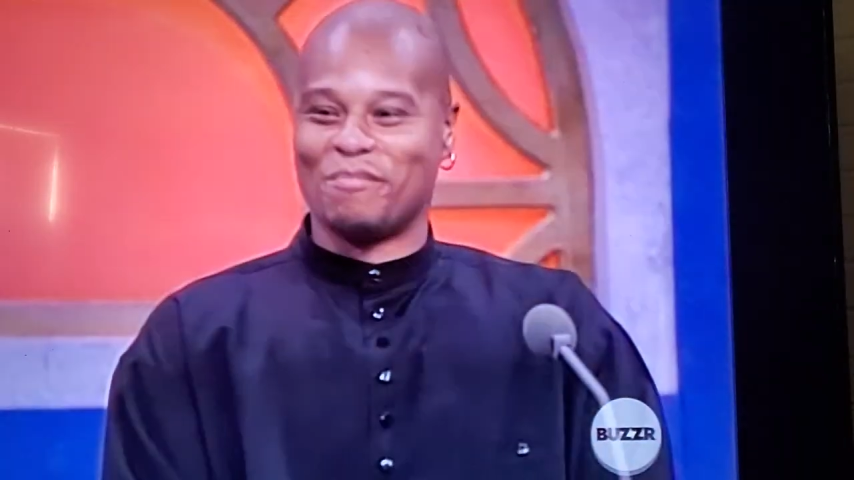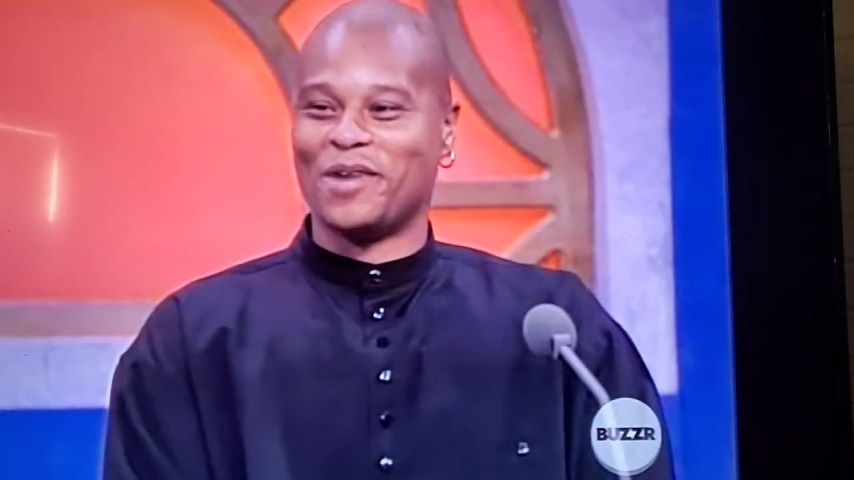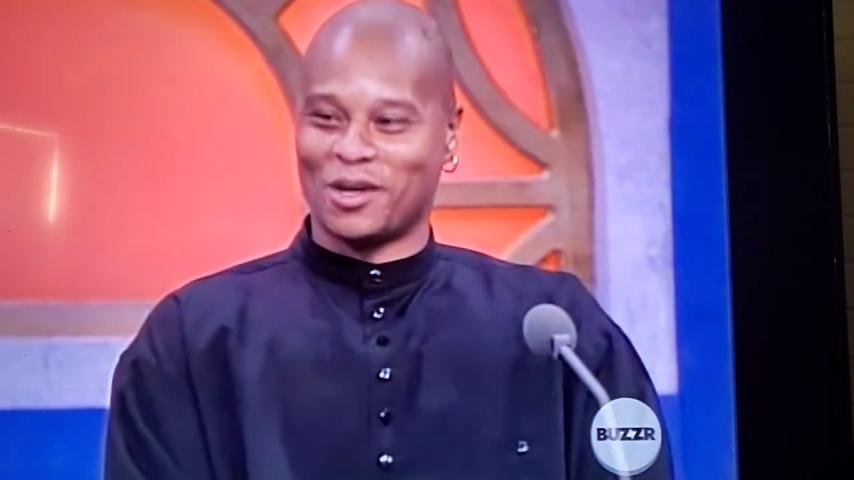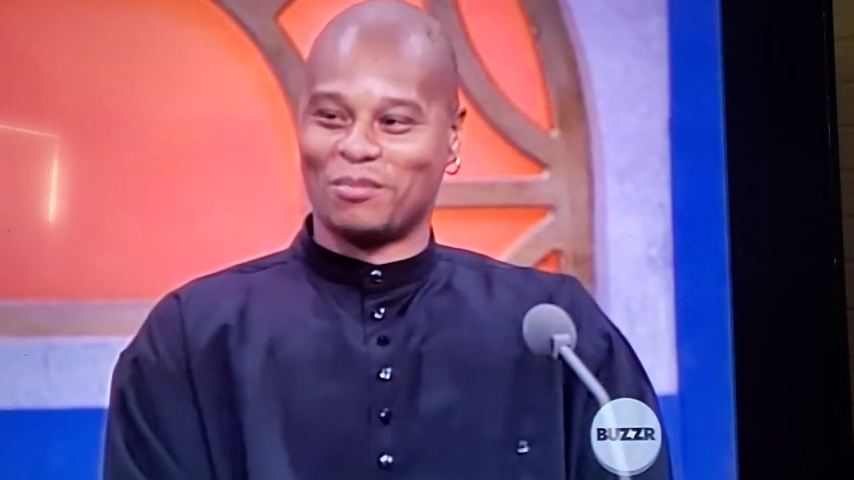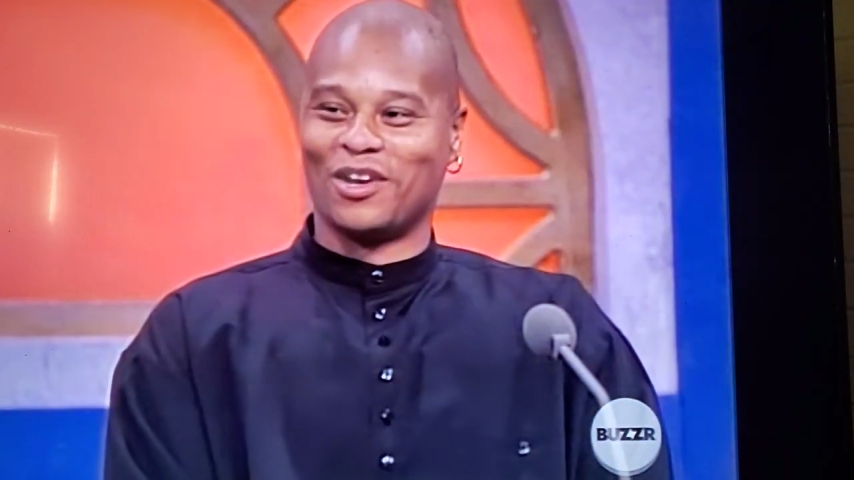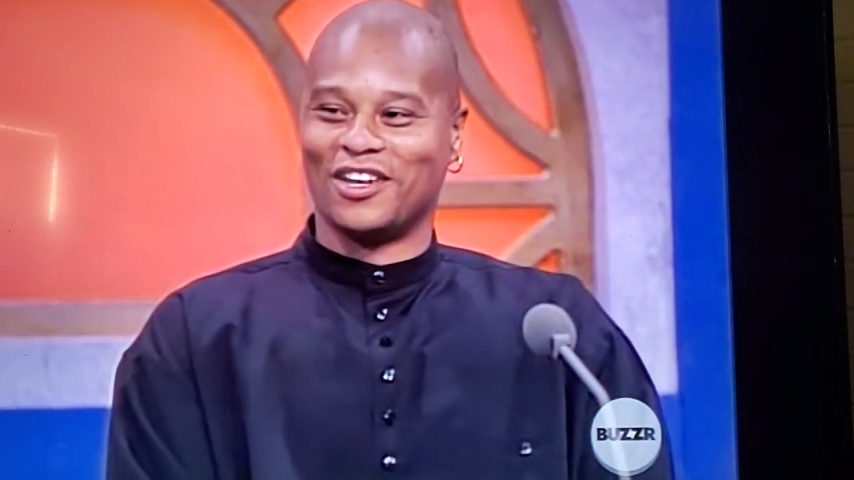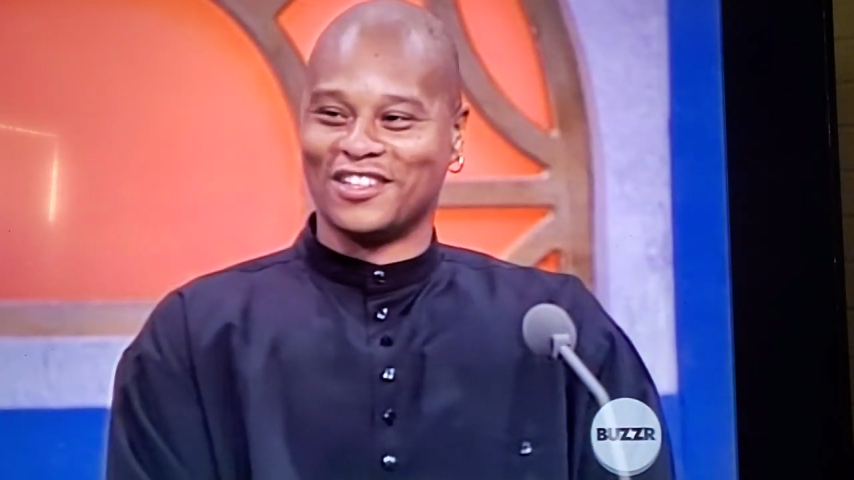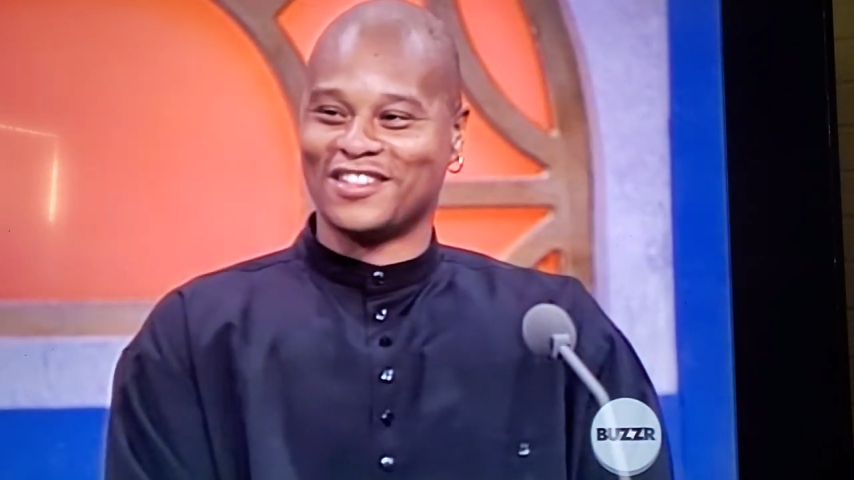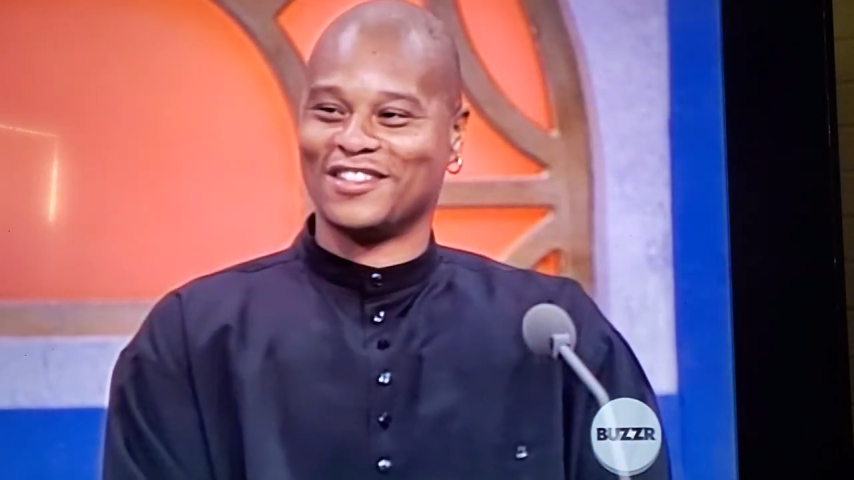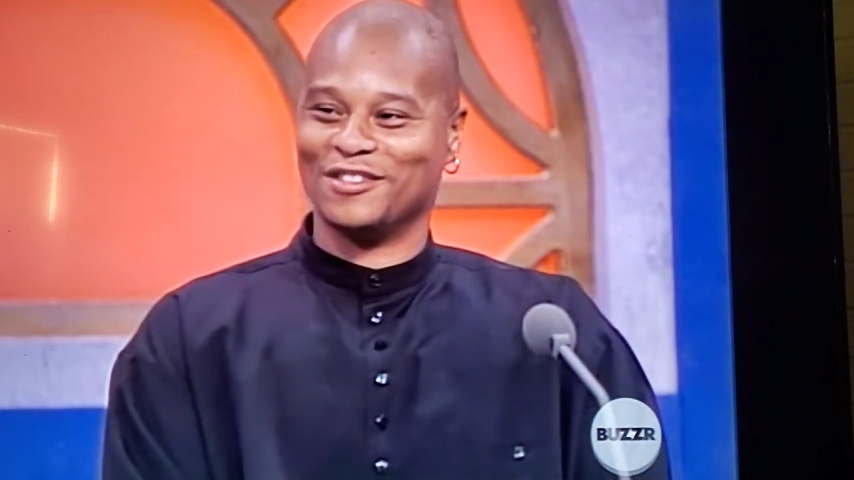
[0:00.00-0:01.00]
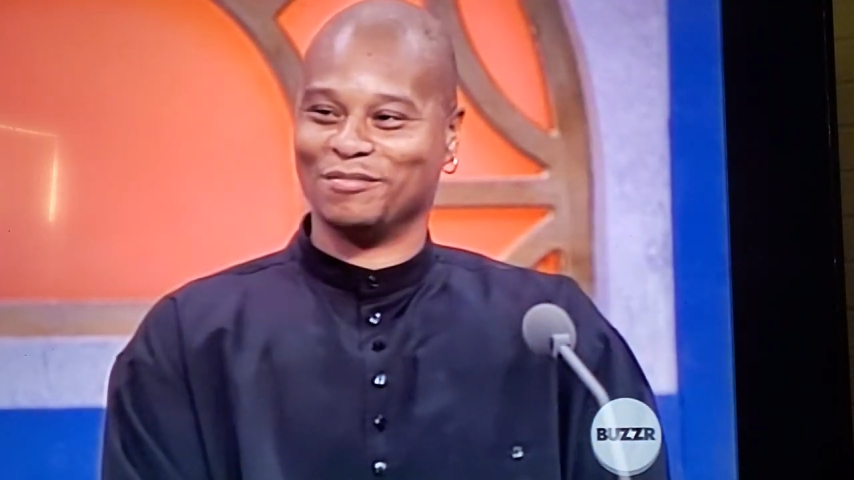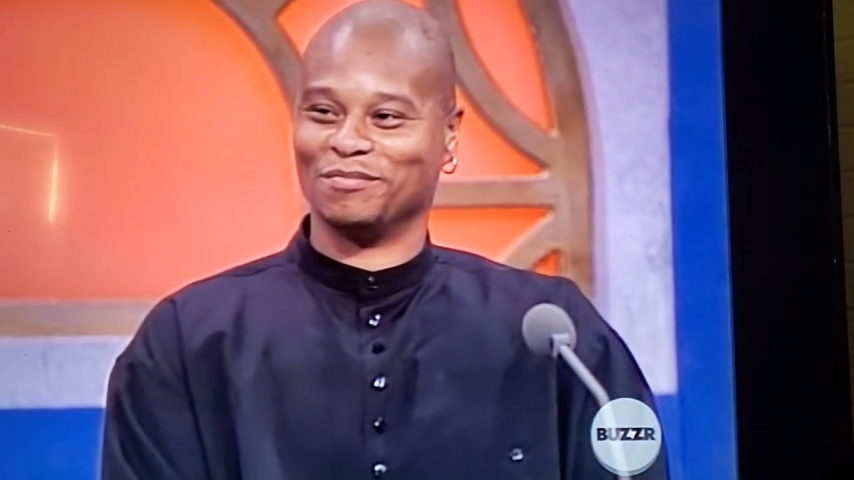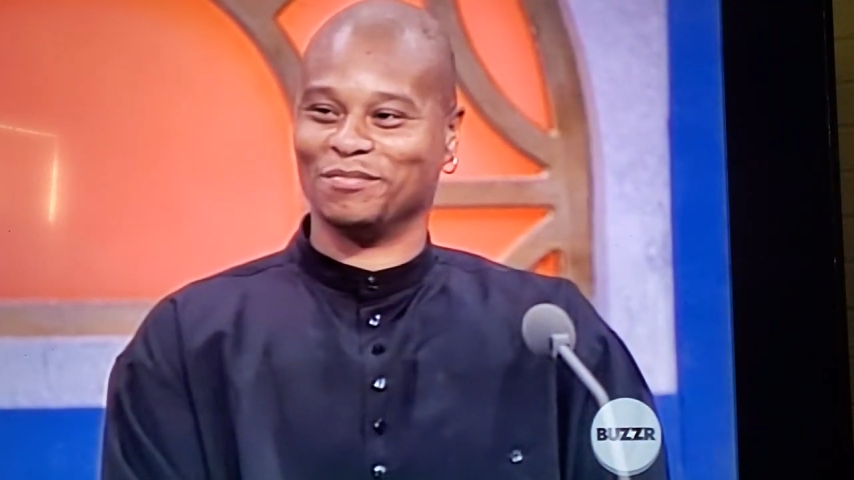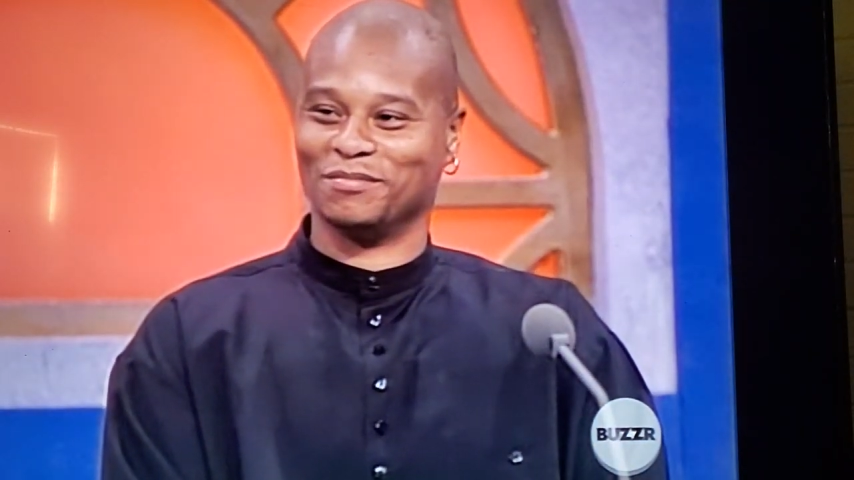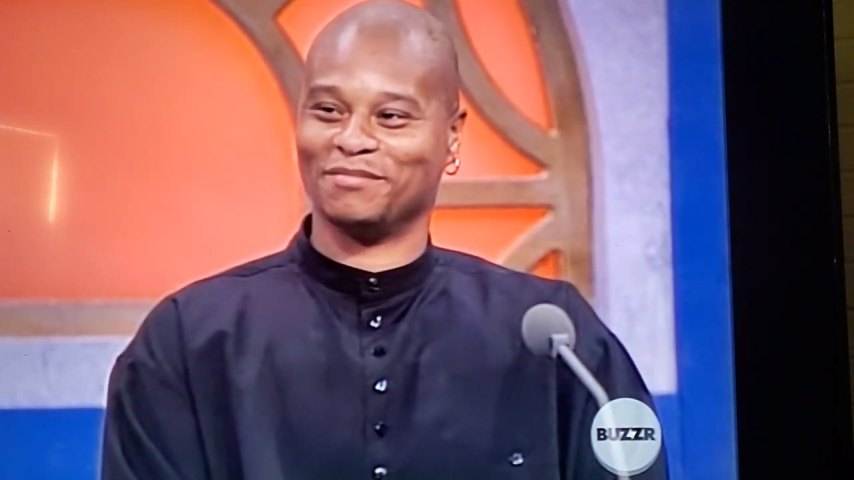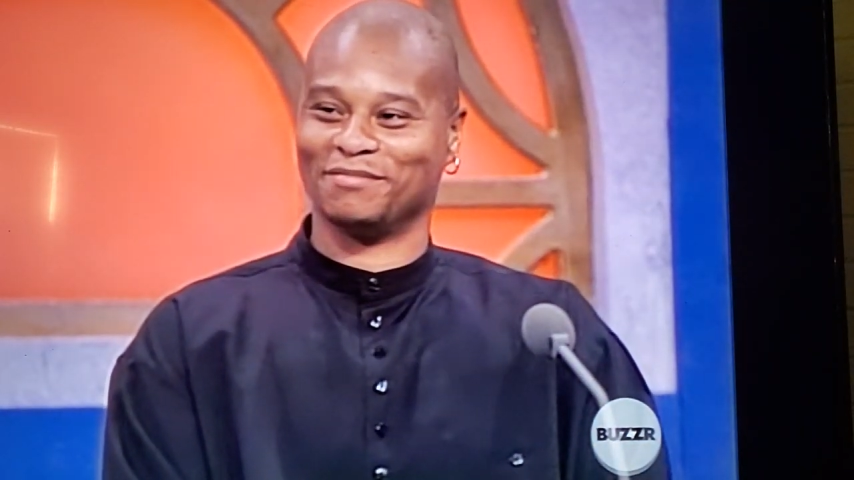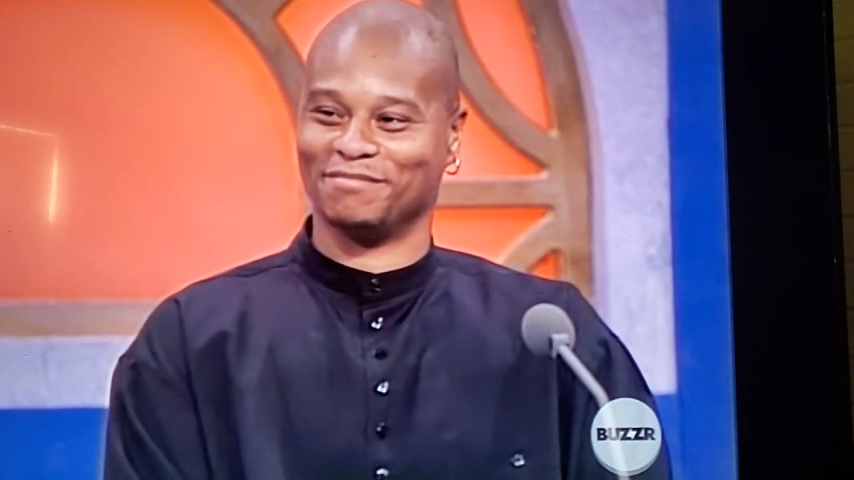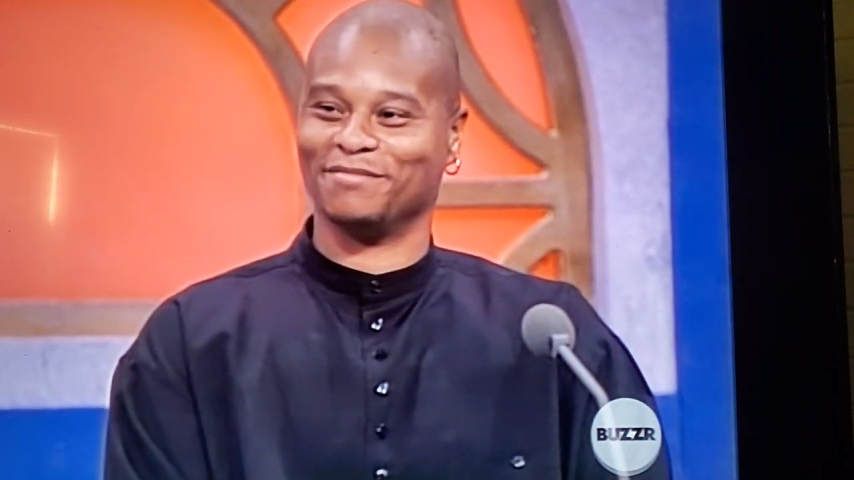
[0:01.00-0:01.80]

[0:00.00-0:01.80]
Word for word: bigger bras. Bigger bras.